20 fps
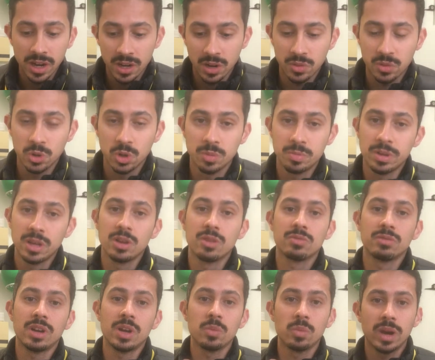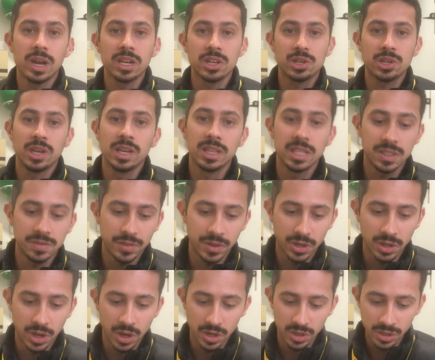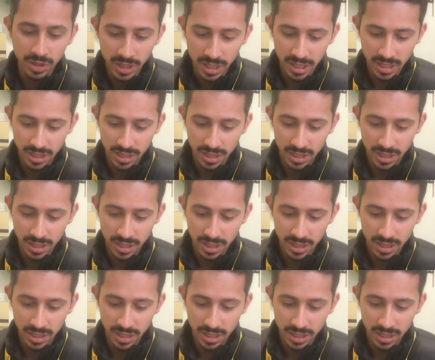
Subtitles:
and I thought it'd be a great way to share this video